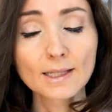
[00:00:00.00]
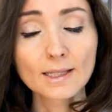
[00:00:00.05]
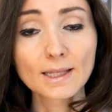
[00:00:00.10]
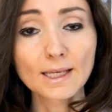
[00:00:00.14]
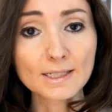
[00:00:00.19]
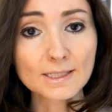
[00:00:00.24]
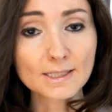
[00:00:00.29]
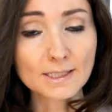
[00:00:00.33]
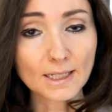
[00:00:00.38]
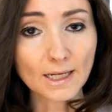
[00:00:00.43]

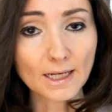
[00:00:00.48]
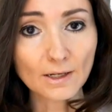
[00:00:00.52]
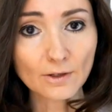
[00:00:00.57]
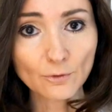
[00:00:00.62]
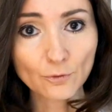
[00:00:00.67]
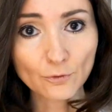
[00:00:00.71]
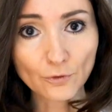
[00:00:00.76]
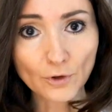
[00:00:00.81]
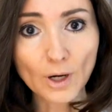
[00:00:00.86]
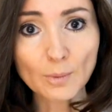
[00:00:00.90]
they said
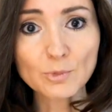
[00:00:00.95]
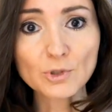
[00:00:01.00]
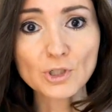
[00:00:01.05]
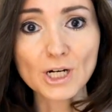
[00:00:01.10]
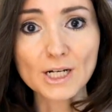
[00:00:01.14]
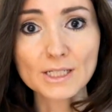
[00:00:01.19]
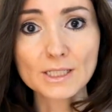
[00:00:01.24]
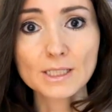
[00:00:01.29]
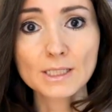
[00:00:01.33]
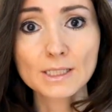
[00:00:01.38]
from
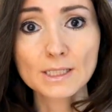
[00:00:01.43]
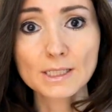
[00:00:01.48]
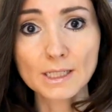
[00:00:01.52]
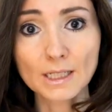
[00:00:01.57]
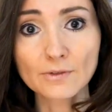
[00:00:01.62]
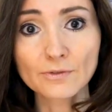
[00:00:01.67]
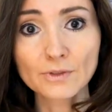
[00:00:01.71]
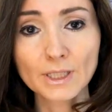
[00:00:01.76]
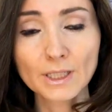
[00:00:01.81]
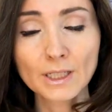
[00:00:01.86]
trust and
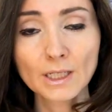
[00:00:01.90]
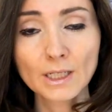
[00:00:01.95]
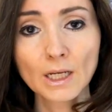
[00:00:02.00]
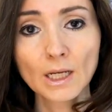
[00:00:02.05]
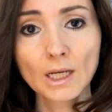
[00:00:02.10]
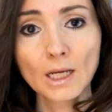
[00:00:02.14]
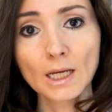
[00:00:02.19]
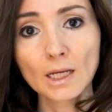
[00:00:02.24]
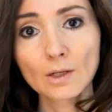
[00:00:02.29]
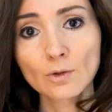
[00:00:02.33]
safety
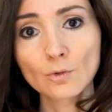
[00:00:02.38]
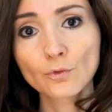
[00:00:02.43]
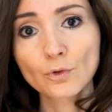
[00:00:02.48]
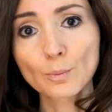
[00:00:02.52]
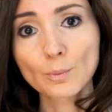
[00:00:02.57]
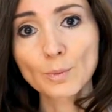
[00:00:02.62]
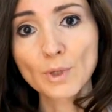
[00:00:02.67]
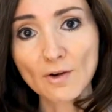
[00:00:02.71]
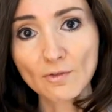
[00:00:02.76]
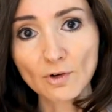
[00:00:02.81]
and
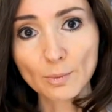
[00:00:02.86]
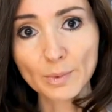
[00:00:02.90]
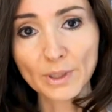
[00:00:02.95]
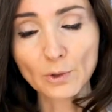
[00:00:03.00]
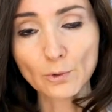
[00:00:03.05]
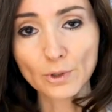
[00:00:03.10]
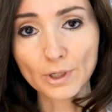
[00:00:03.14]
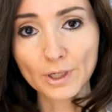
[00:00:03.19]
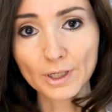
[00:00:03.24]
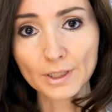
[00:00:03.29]
from government
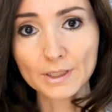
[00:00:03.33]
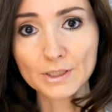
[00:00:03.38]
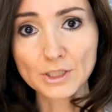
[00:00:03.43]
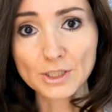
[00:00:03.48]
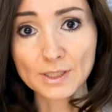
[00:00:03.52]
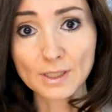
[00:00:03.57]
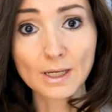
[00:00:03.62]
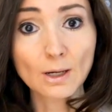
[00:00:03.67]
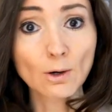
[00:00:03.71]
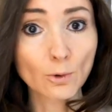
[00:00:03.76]
organiz-
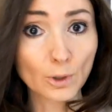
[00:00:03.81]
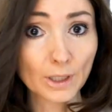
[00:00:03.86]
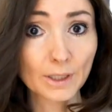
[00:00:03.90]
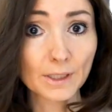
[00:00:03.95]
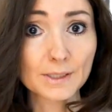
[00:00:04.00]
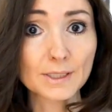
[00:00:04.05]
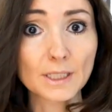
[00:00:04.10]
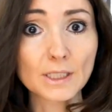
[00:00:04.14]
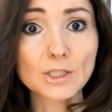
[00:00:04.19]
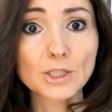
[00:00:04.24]

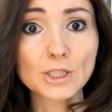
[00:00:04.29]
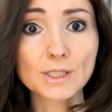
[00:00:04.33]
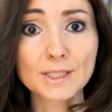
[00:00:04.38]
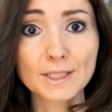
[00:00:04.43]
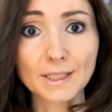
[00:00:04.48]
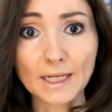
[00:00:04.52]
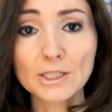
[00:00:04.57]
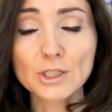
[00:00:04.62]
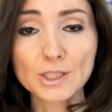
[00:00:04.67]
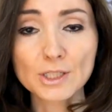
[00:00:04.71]
organizations and
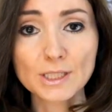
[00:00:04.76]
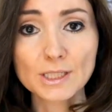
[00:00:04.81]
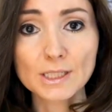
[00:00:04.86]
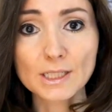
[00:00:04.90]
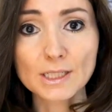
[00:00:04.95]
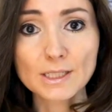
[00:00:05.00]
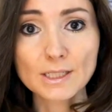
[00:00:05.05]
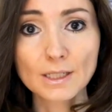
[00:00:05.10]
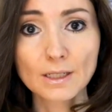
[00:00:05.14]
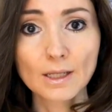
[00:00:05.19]

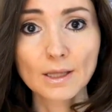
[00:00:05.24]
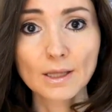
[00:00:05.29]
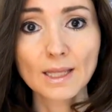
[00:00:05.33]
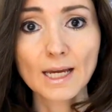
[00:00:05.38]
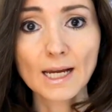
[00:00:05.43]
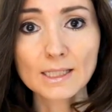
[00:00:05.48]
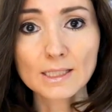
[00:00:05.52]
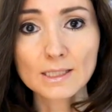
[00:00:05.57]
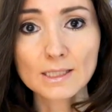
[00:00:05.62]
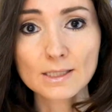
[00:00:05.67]
agencies.
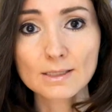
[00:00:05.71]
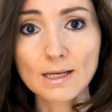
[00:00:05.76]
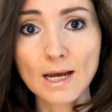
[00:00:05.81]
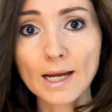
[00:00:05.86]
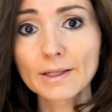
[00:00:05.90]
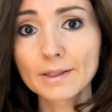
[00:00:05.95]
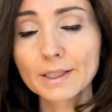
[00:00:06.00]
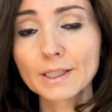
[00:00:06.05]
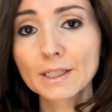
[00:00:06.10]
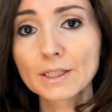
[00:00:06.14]
That's
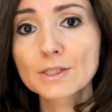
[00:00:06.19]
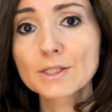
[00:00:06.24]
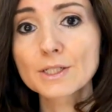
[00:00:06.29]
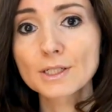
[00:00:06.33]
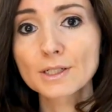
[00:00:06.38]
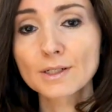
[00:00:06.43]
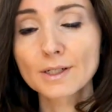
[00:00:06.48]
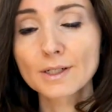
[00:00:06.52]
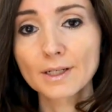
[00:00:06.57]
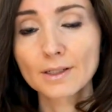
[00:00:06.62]
highly wow.
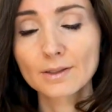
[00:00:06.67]
concerning.